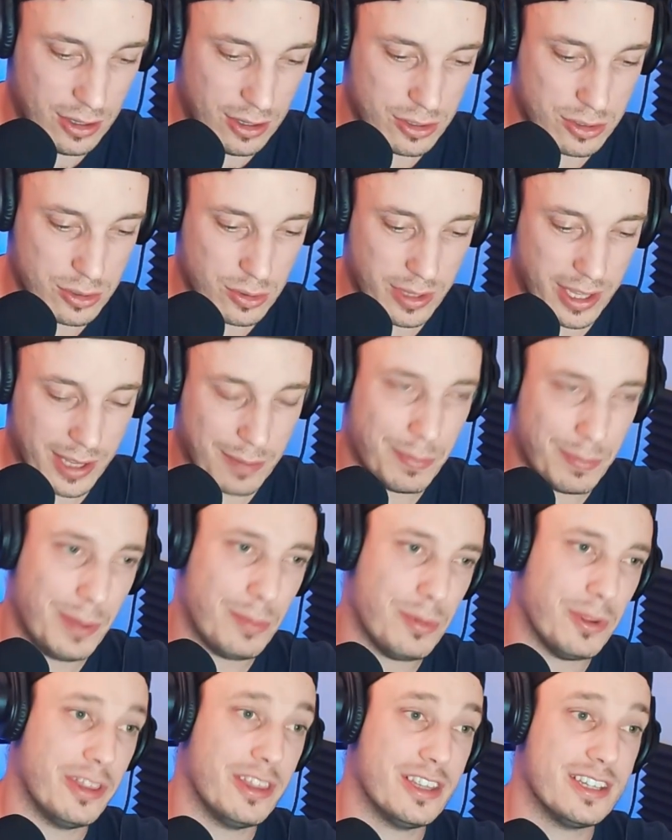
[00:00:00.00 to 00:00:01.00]
So like
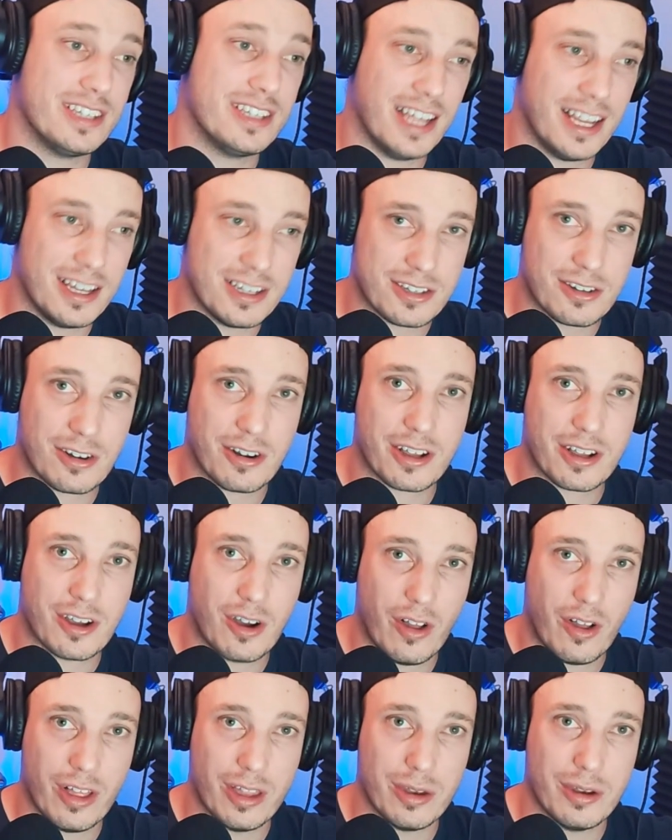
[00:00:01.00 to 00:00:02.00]
people in the States started
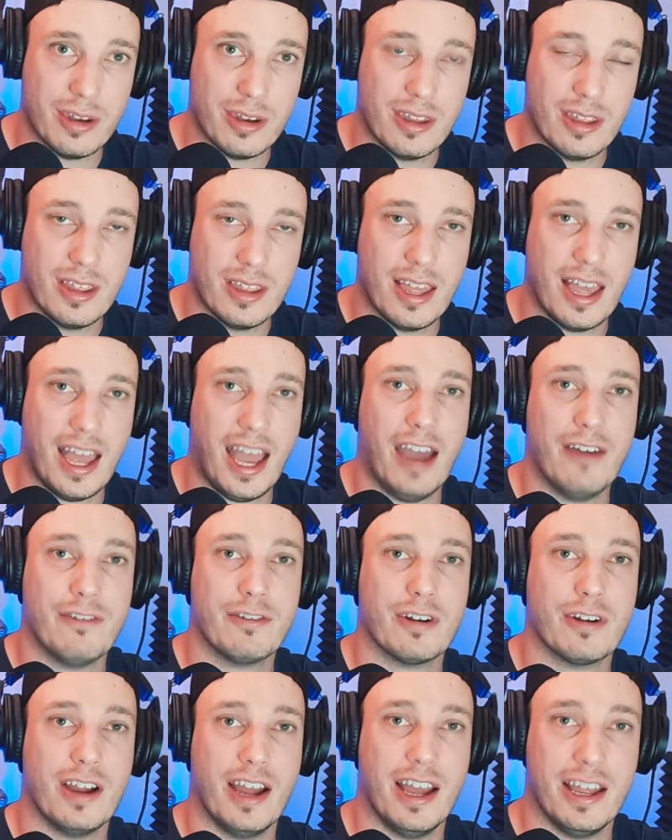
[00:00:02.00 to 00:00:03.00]
calling
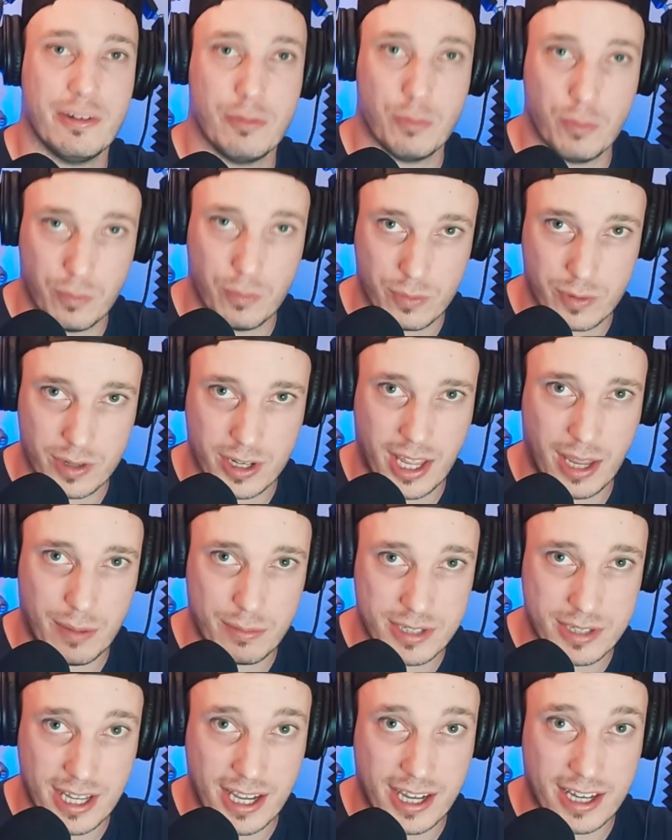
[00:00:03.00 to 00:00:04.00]
after I had came
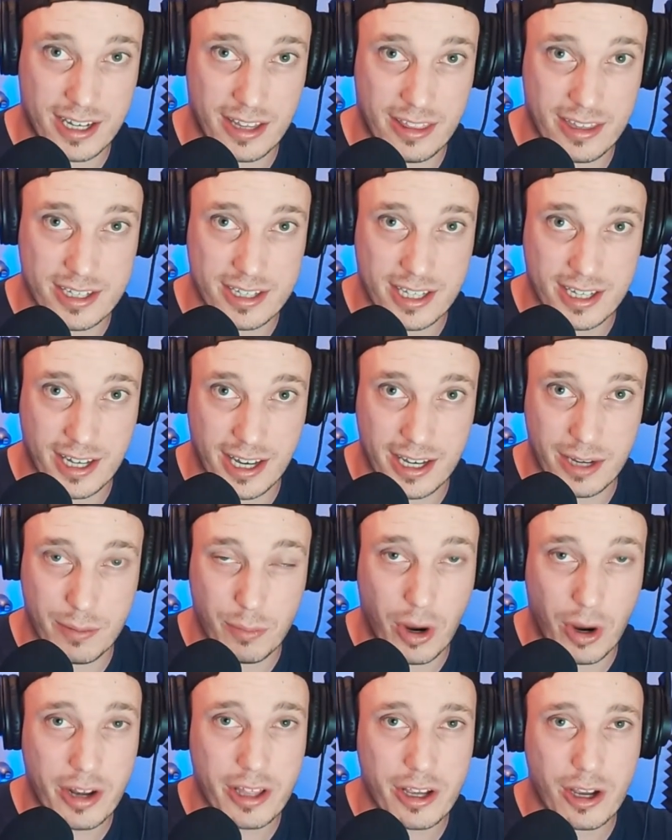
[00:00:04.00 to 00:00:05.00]
2nd in this Canadian
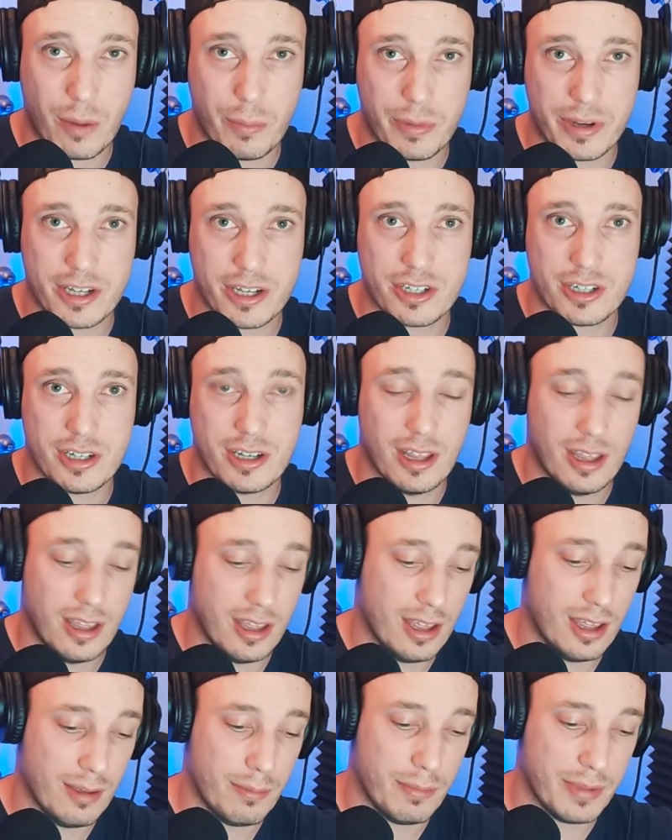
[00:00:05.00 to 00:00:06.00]
modding competition,
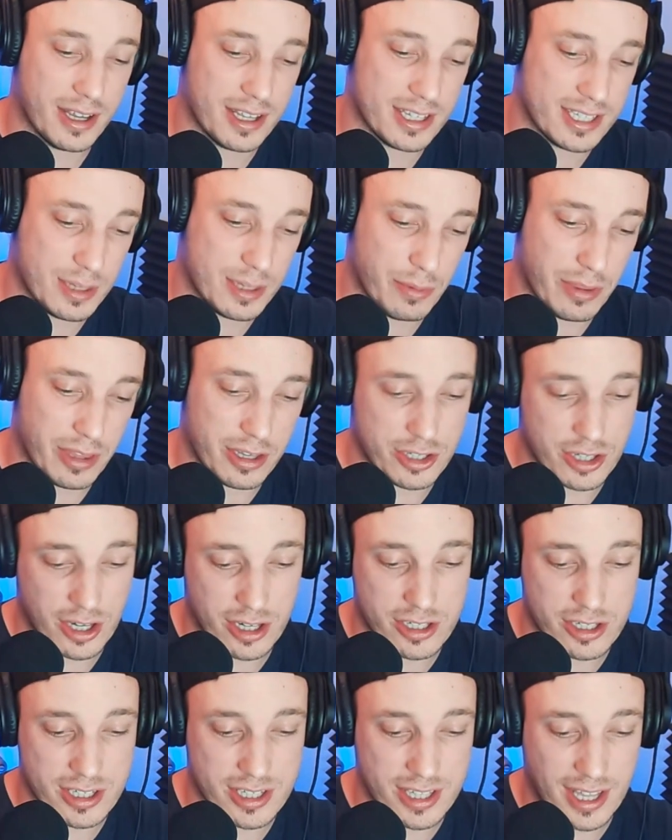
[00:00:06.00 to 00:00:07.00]
because some of the
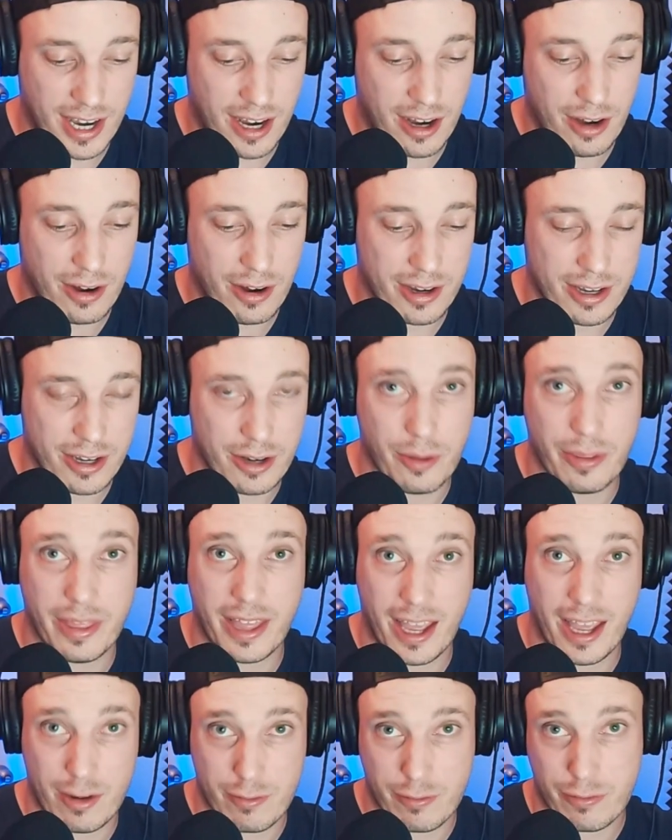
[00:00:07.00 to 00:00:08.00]
judges there, they
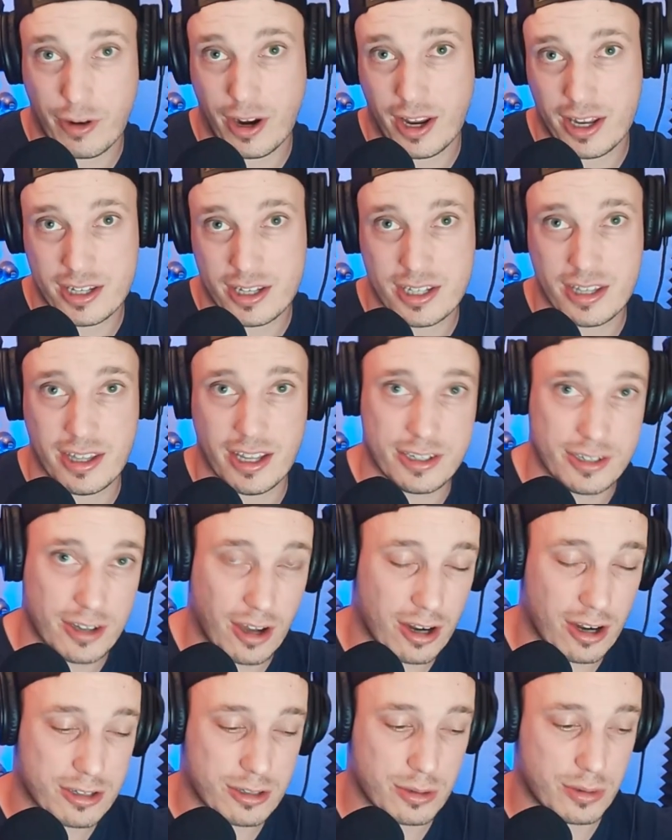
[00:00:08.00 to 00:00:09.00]
had friends and they
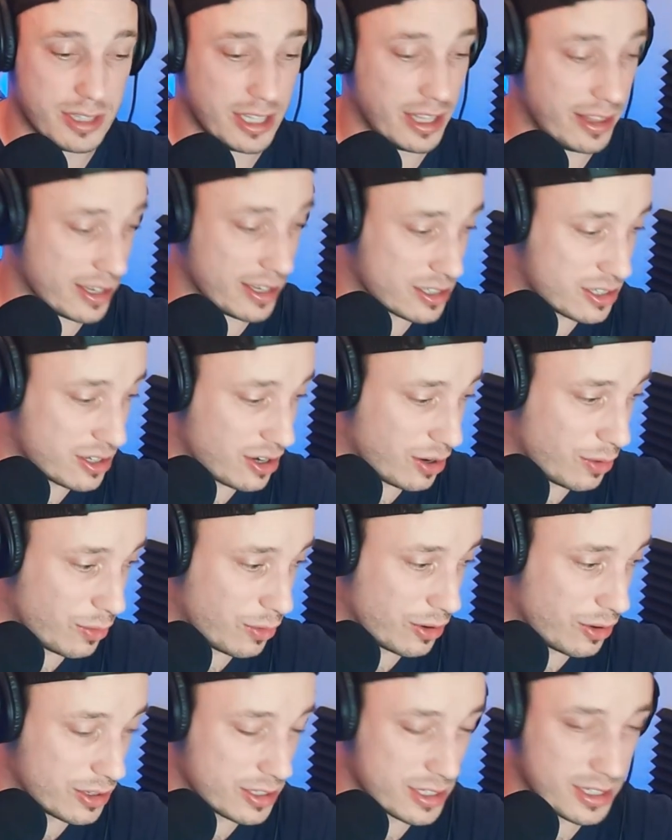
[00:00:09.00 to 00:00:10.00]
talked to and they like Star
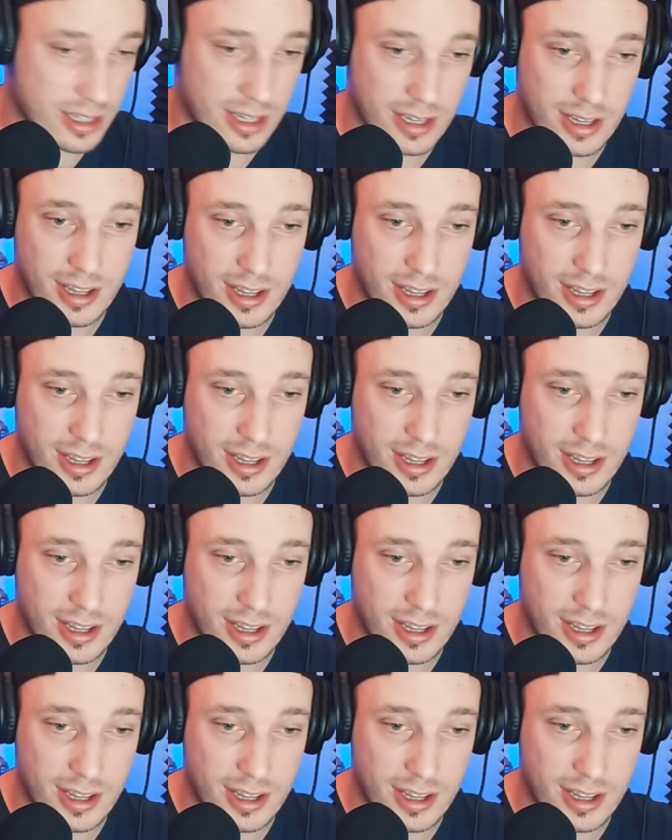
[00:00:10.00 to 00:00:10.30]
Wars.